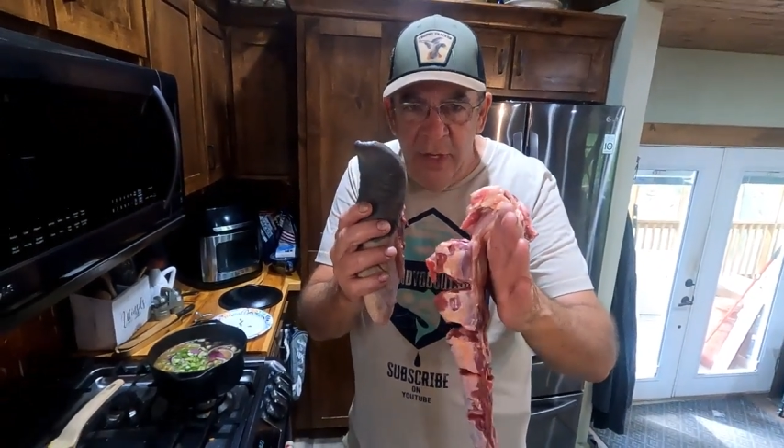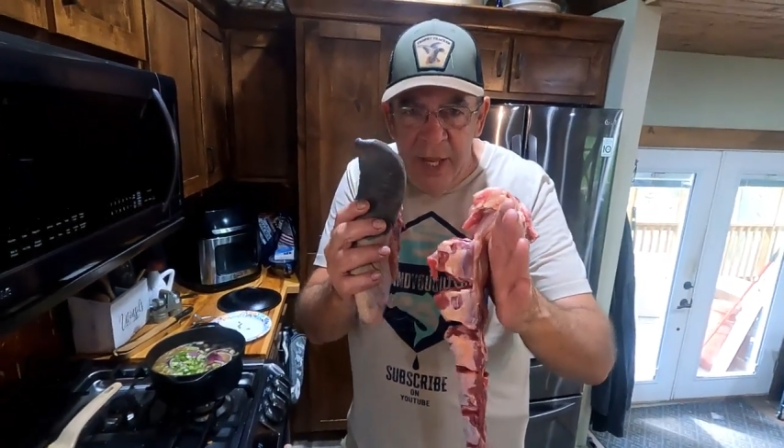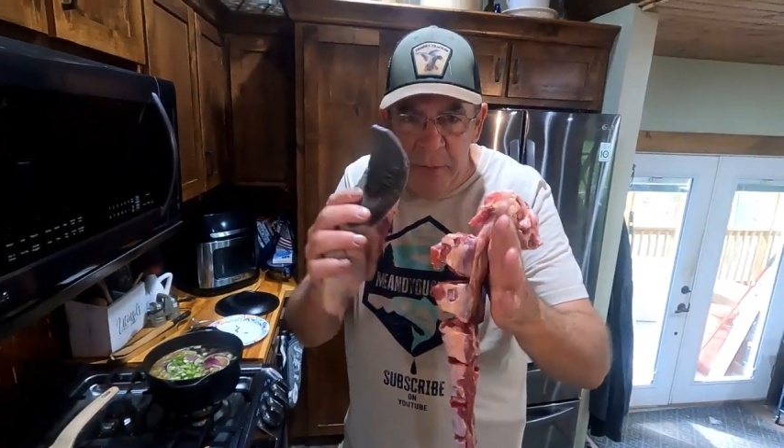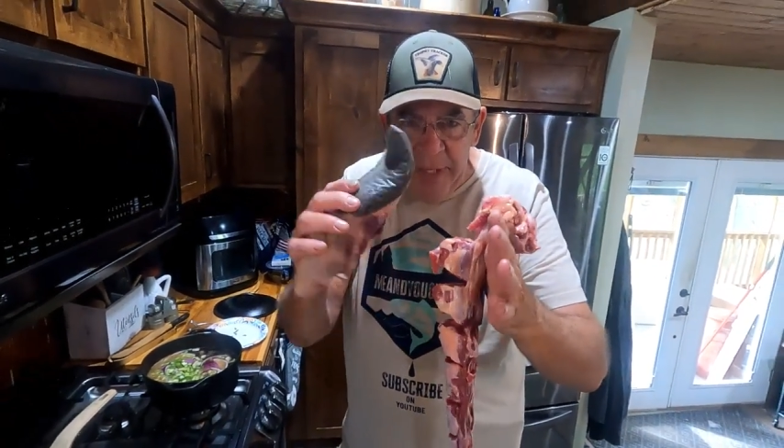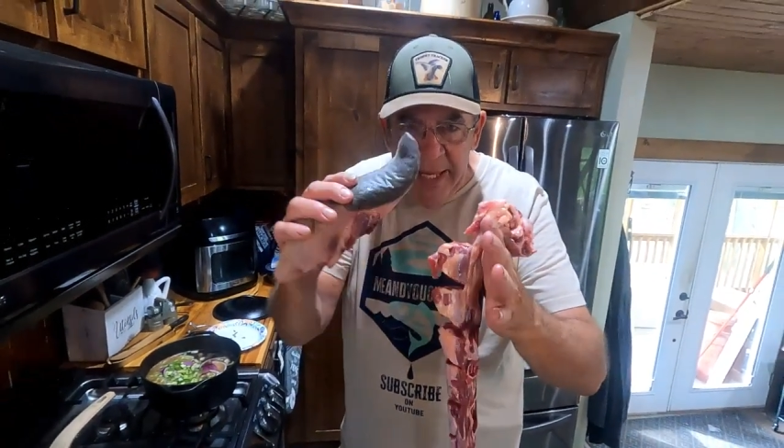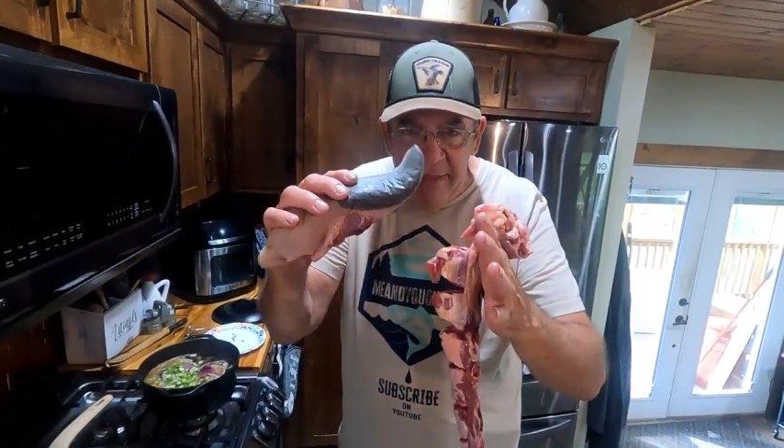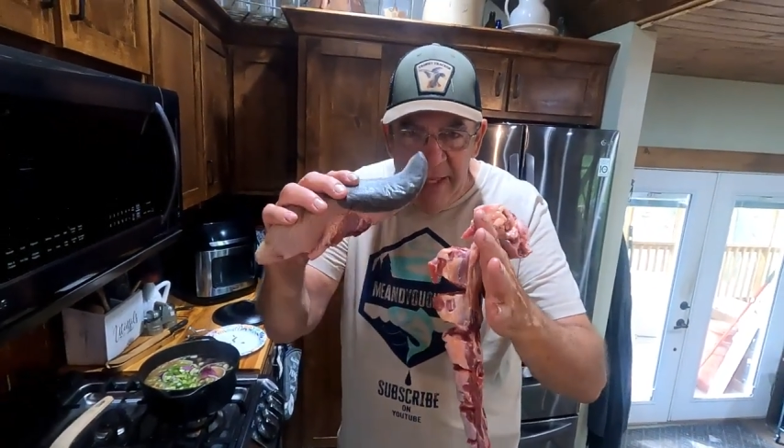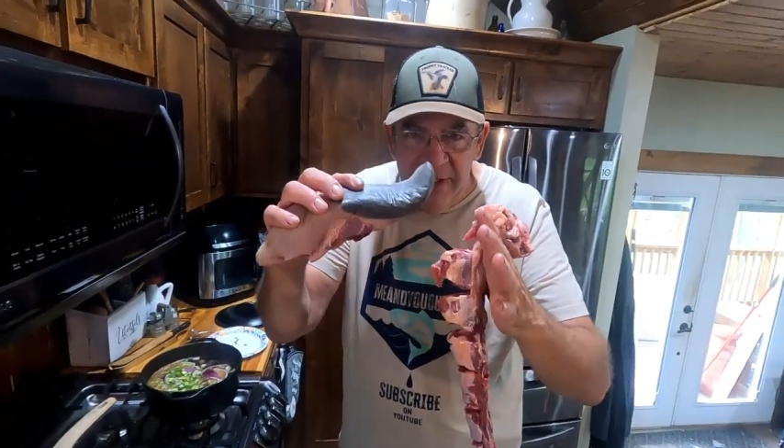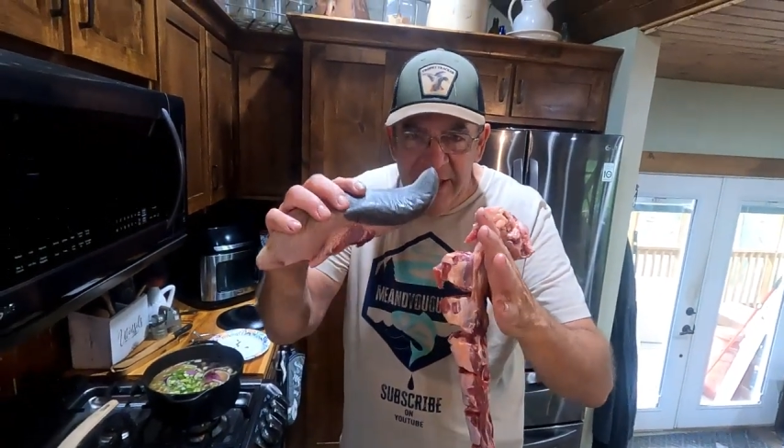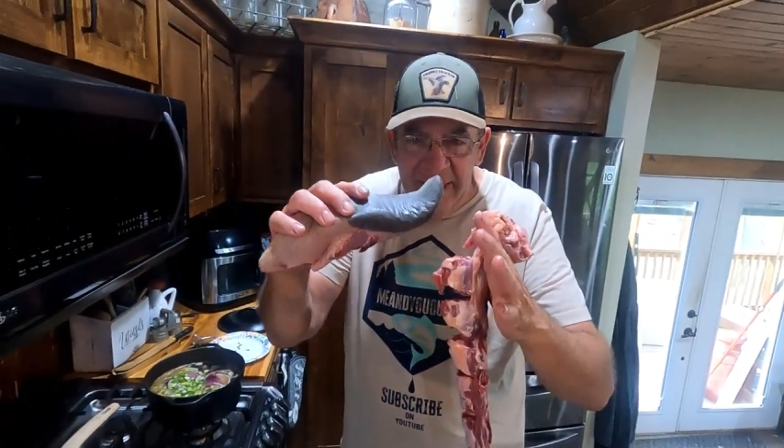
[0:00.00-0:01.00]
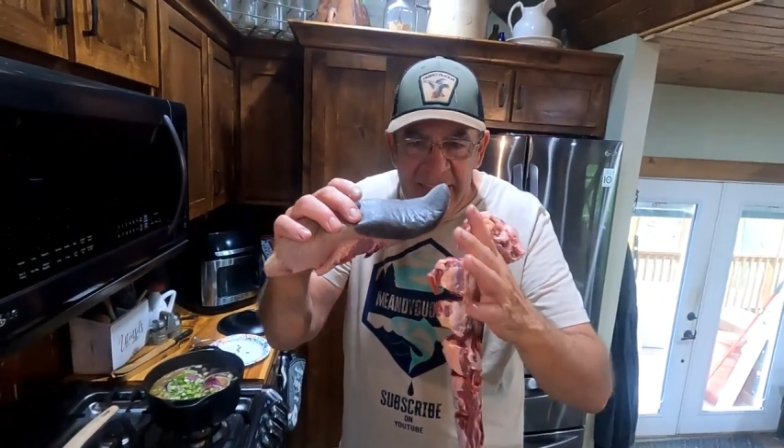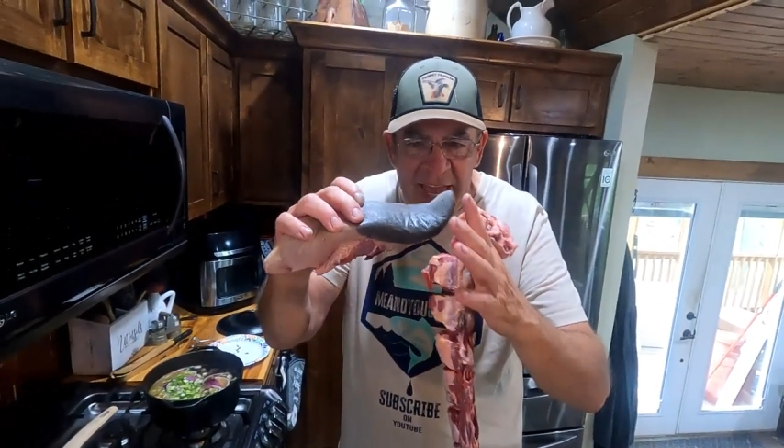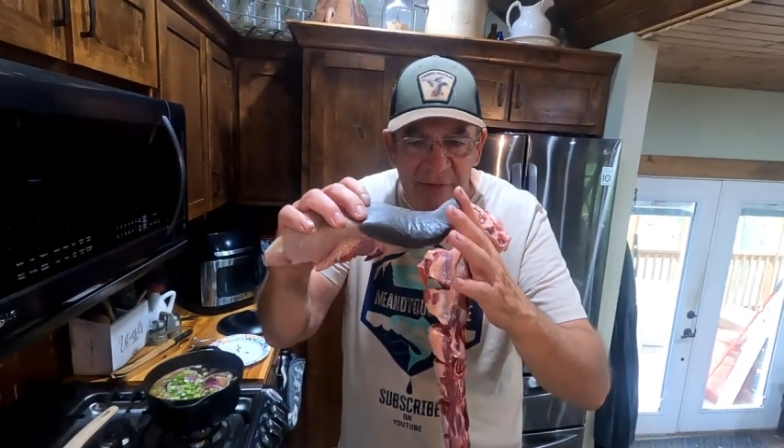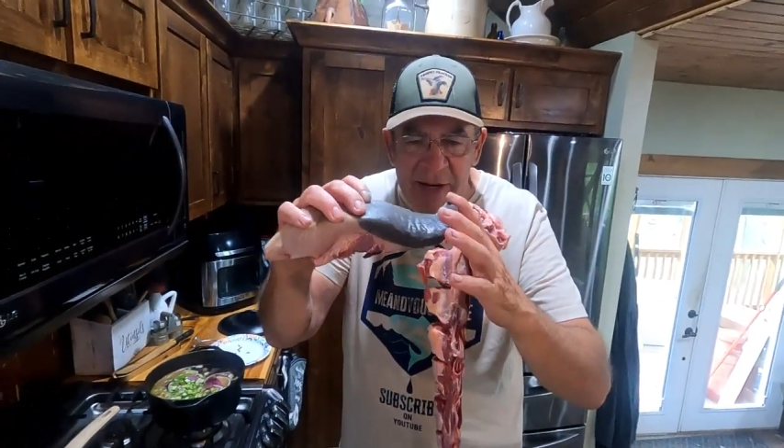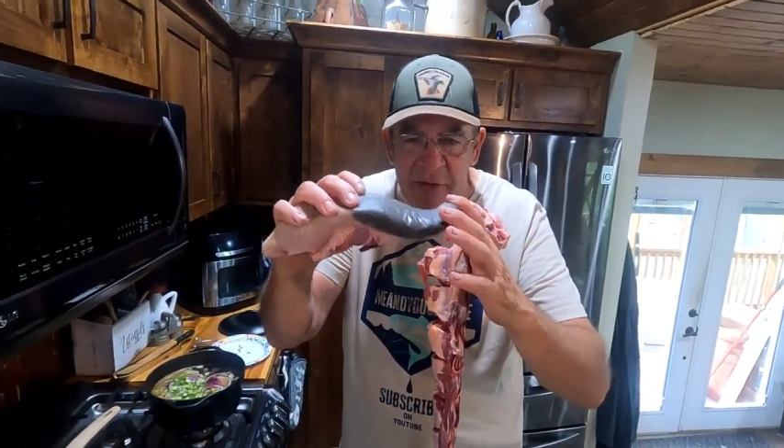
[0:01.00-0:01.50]
help me eat this, and they
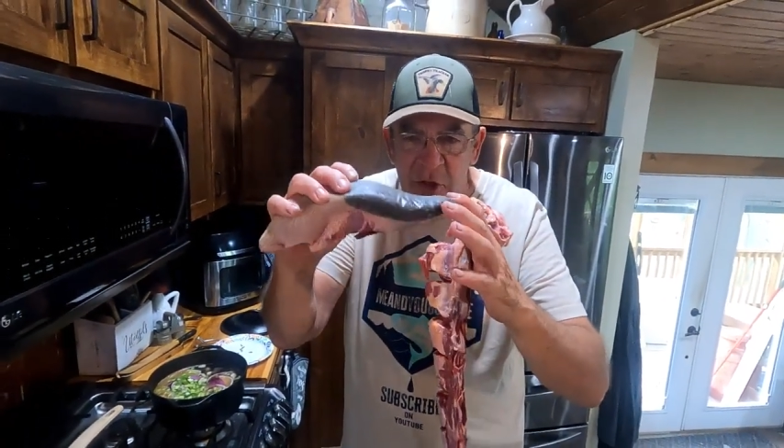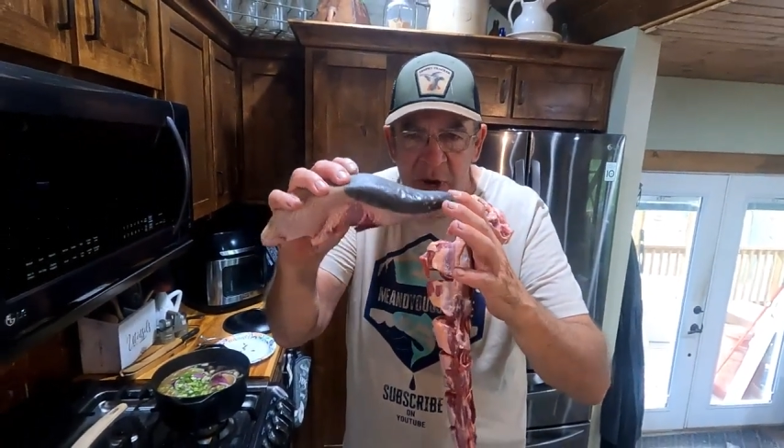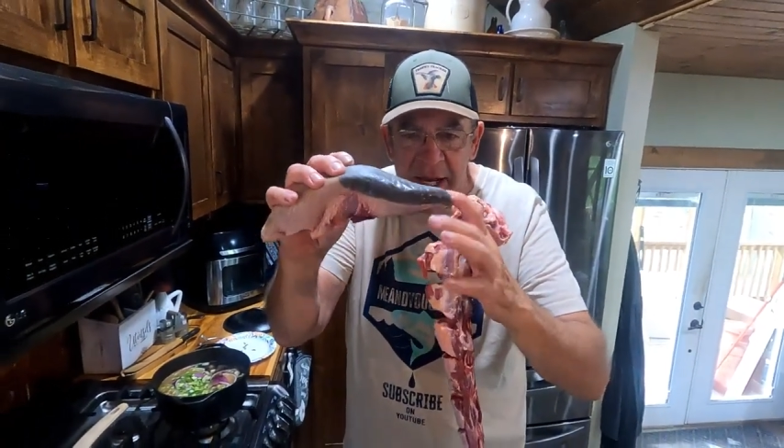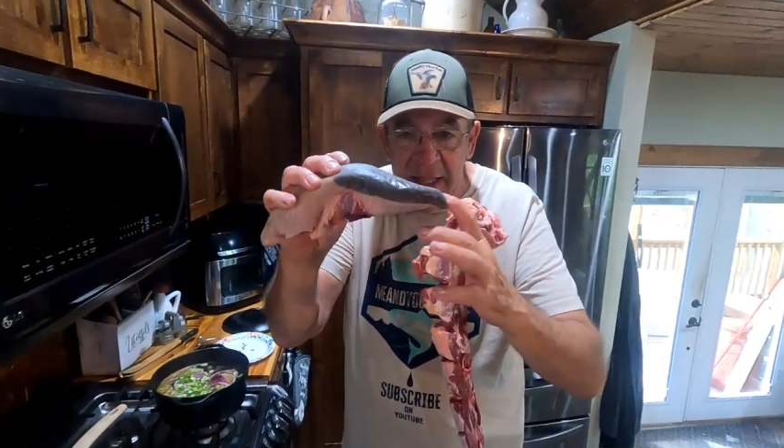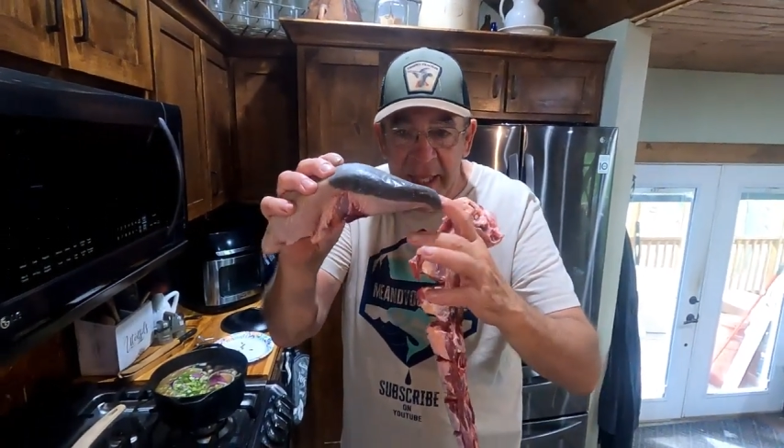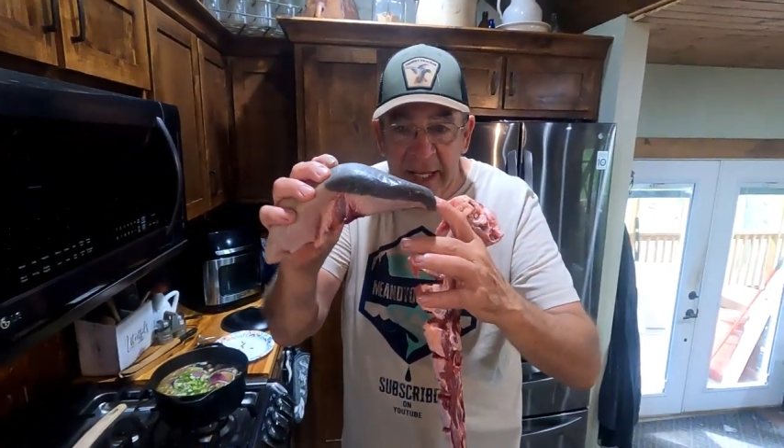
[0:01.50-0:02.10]
have never tried anything.